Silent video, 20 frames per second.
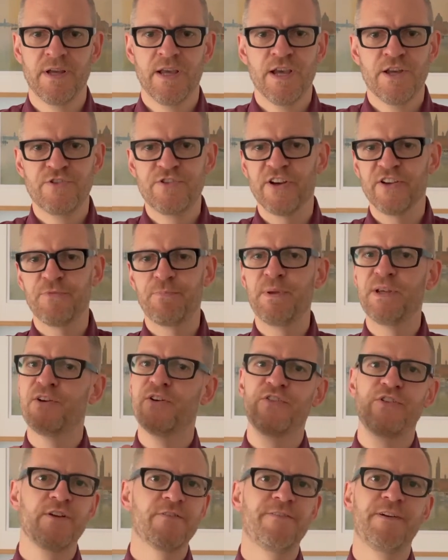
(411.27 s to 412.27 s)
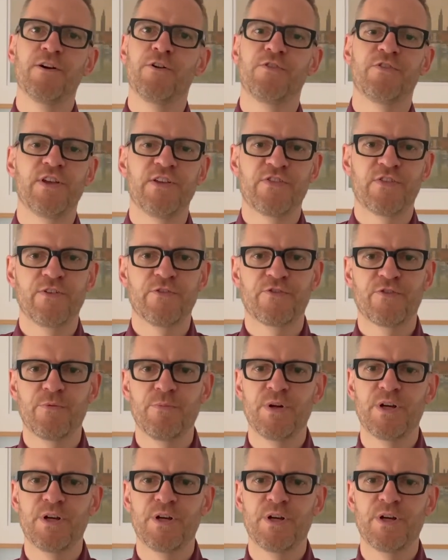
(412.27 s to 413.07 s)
Just because you feel distant from